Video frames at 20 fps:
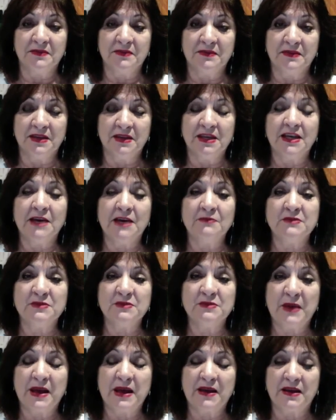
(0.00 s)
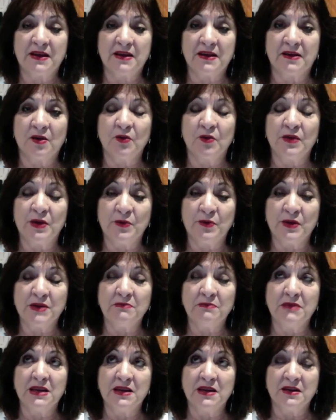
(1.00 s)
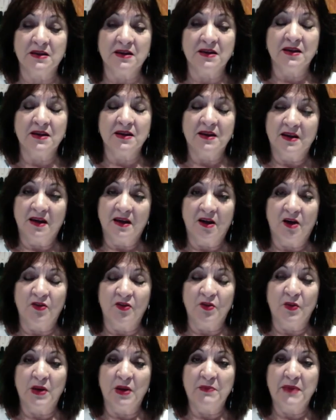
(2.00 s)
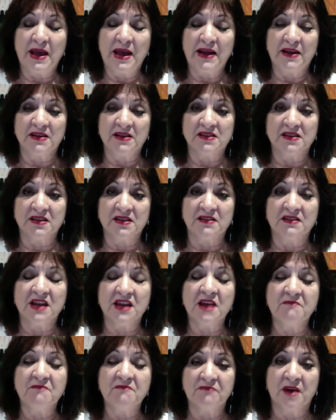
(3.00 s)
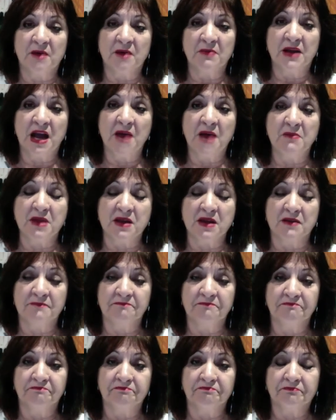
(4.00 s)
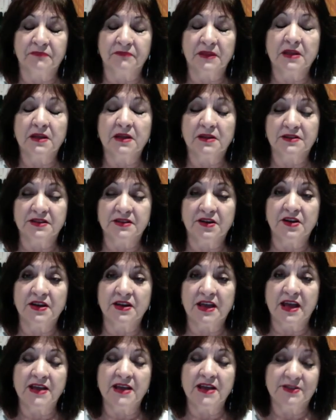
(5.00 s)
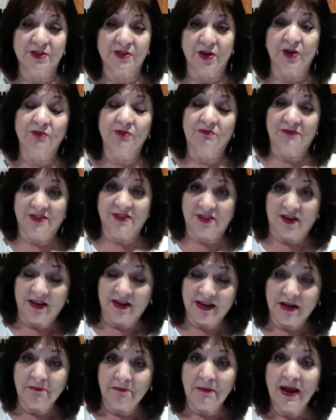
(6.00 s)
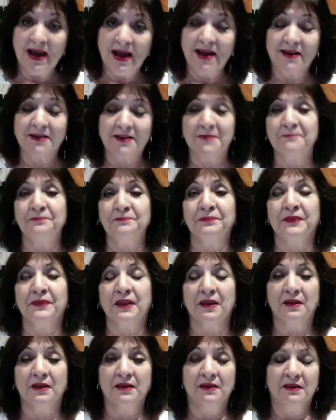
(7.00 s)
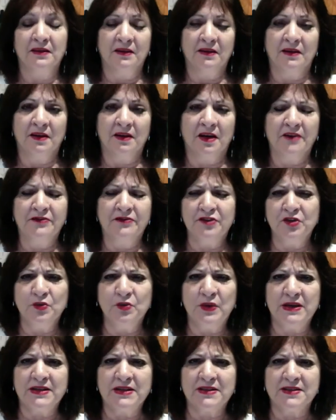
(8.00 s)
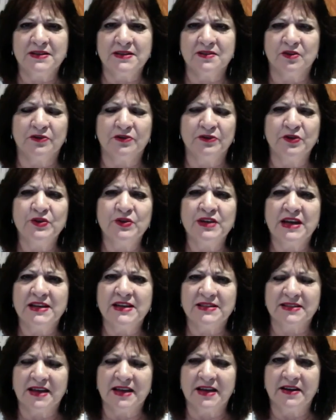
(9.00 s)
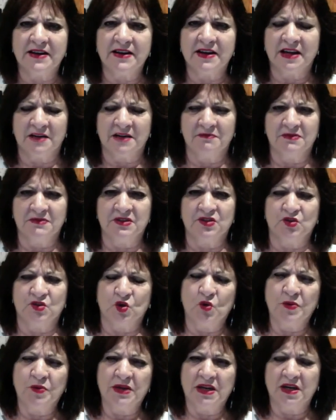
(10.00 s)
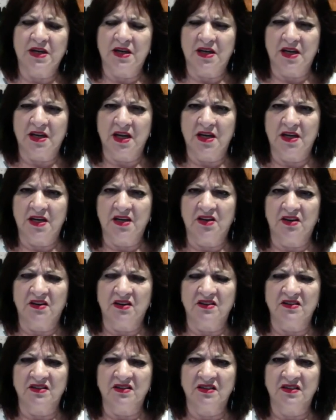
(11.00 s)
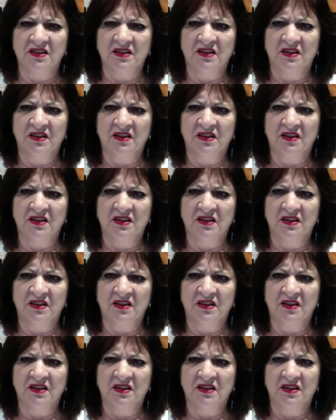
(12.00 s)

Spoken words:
he comes back, or they ring me on the way back and said, yep, I'm coming. And I said, okay, so signed up Mark. A few weeks or a few days later, he comes storming in again. He goes,